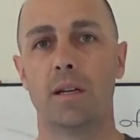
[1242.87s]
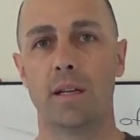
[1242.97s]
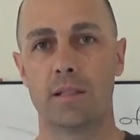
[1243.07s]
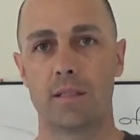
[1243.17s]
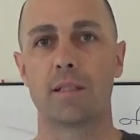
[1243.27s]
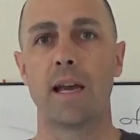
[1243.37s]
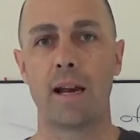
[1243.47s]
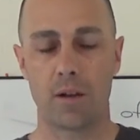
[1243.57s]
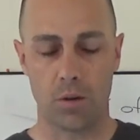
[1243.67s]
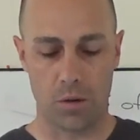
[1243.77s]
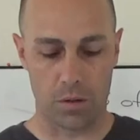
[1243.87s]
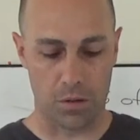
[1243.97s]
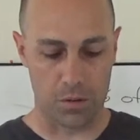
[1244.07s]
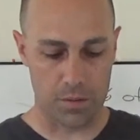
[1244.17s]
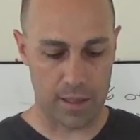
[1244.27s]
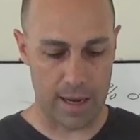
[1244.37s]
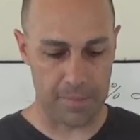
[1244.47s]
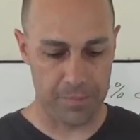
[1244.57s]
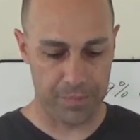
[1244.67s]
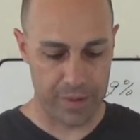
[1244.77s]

it's categorical, okay?